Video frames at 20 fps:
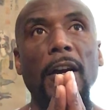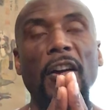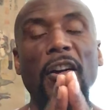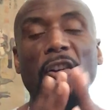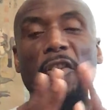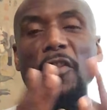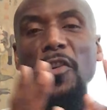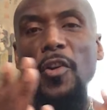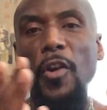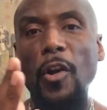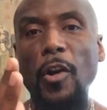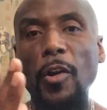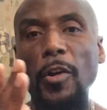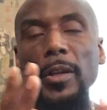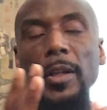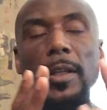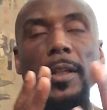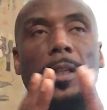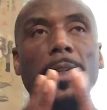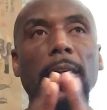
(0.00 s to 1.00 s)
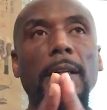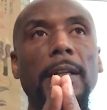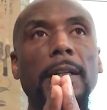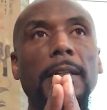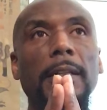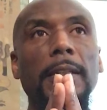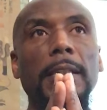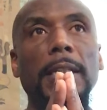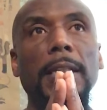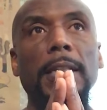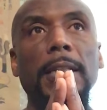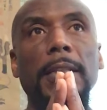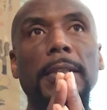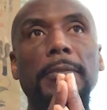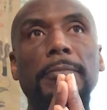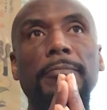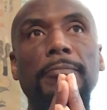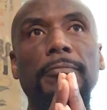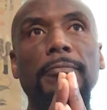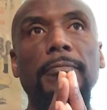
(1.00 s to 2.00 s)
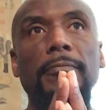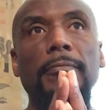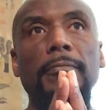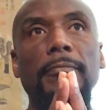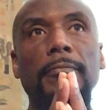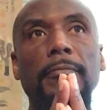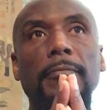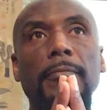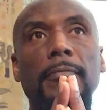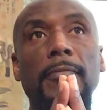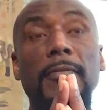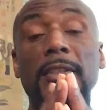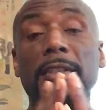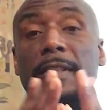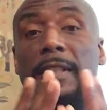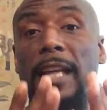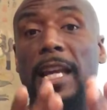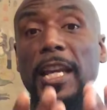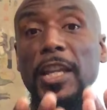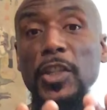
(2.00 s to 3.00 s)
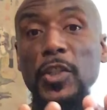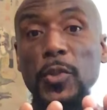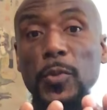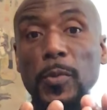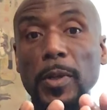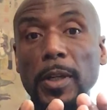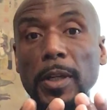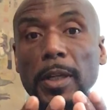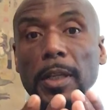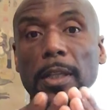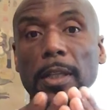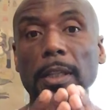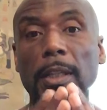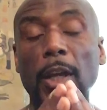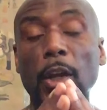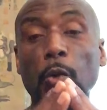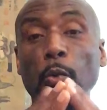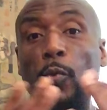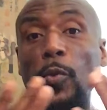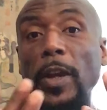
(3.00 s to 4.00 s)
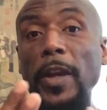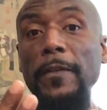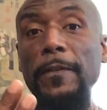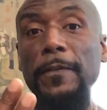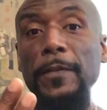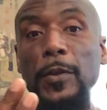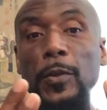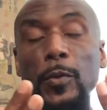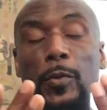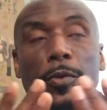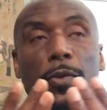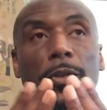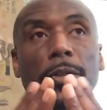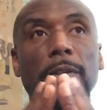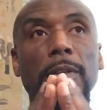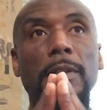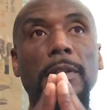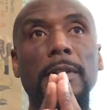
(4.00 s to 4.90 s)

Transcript: a garden, a, a sanctuary, a refuge